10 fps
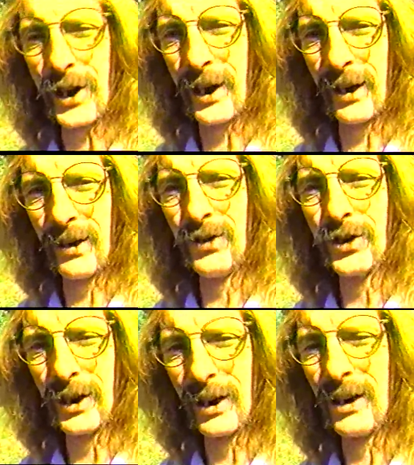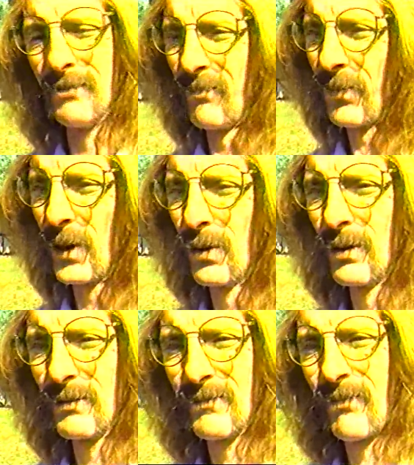a change. Uh,
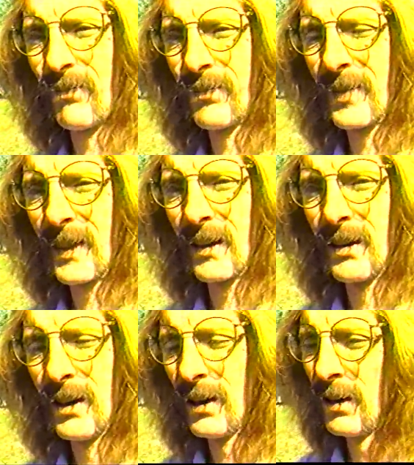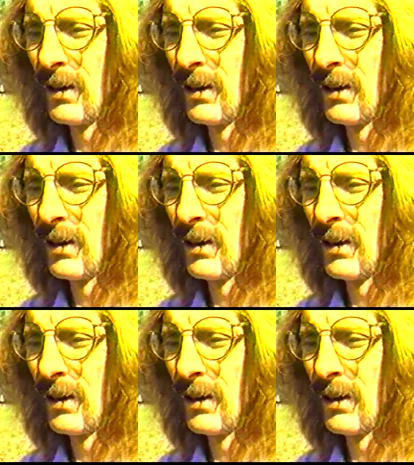How's everything going good?